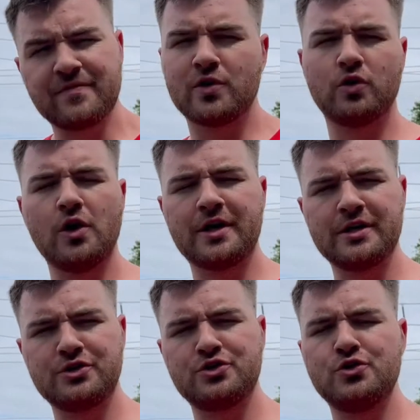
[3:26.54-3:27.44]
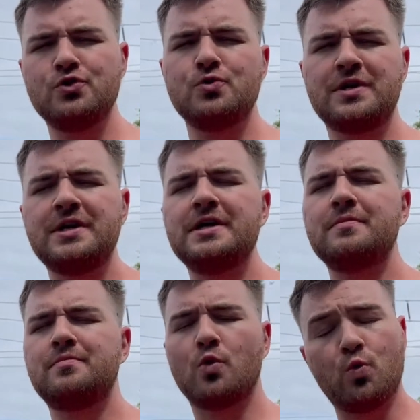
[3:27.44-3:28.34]
you're looking to keep
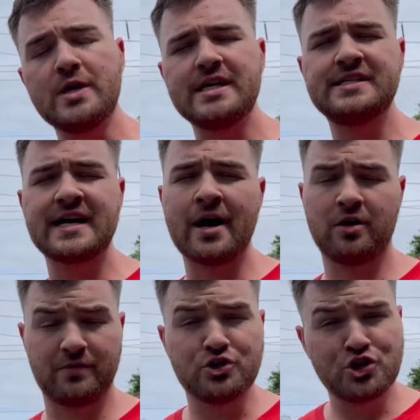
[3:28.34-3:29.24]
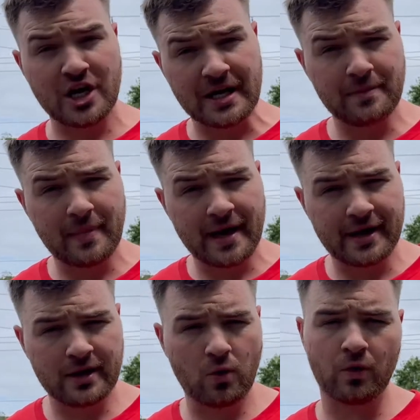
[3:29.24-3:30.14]
weeds out of a shade
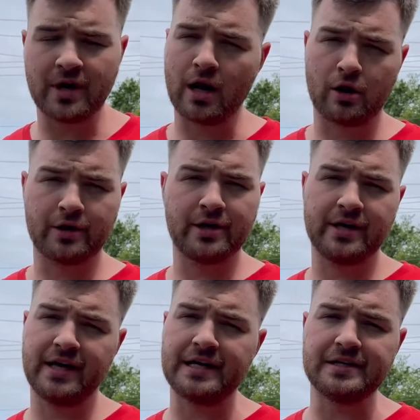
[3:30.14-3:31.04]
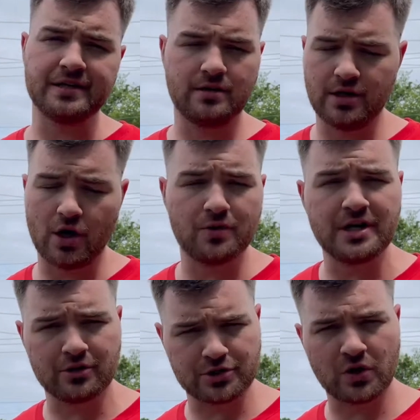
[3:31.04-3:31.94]
bed or an area in
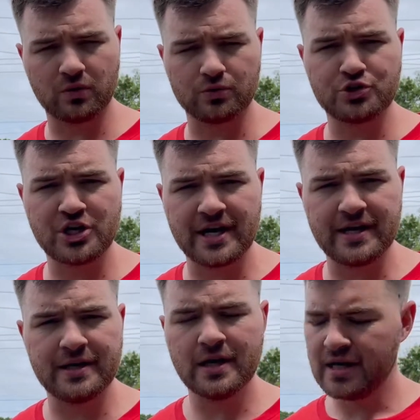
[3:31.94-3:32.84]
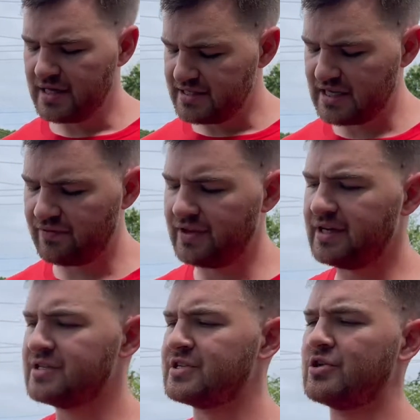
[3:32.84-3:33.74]
near total shade, definitely
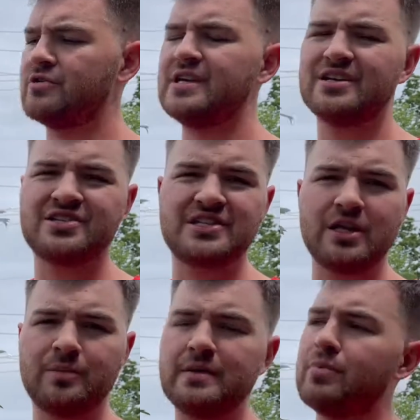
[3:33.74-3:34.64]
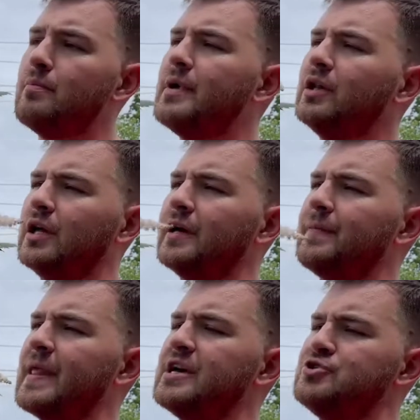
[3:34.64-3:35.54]
consider the Astilbe Pumila.
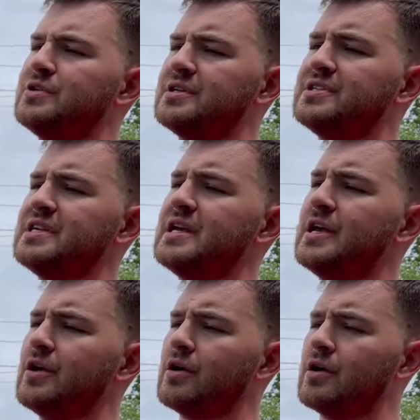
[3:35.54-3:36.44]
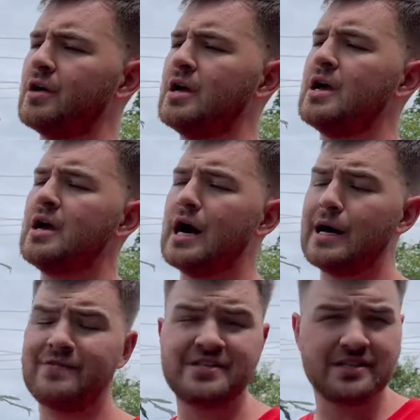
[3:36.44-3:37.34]
As you can see here,
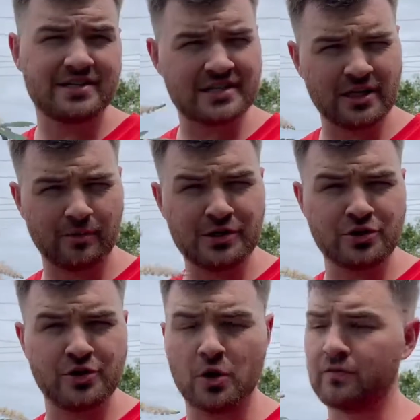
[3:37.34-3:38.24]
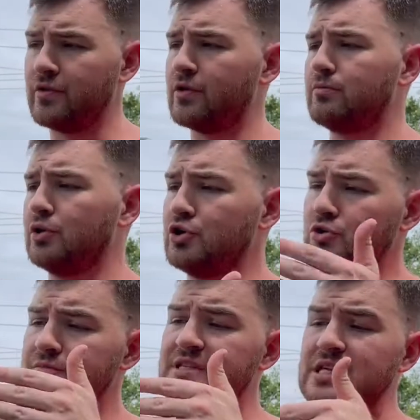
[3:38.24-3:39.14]
obviously Astilbes are known for their
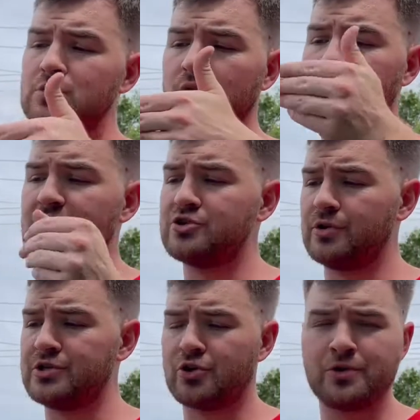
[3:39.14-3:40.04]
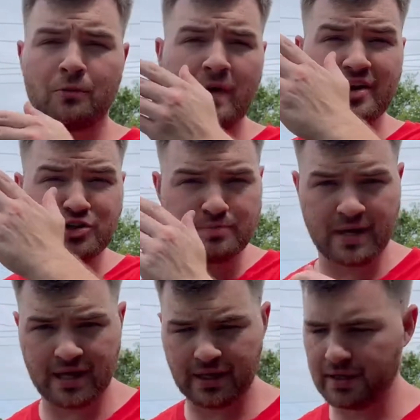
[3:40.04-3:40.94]
blooms. These will eventually turn a reddish
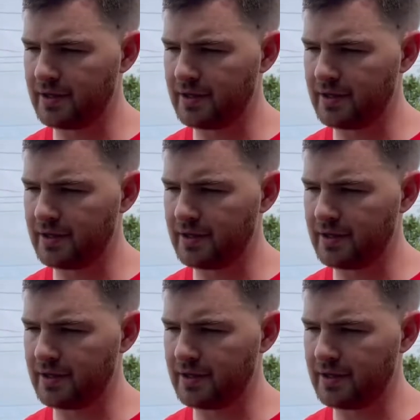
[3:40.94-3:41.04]
pink.